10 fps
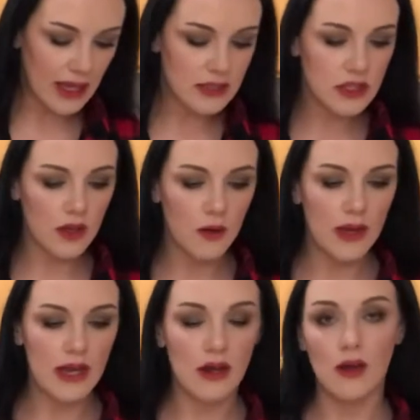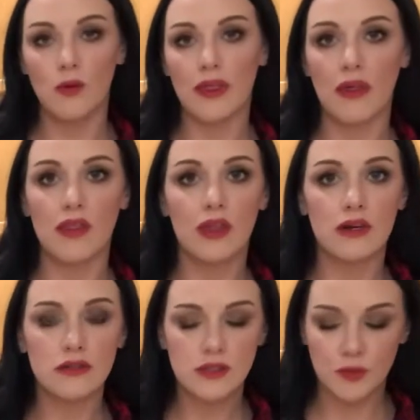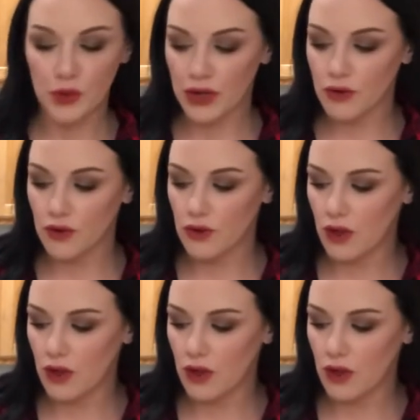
go in with a little sprinkle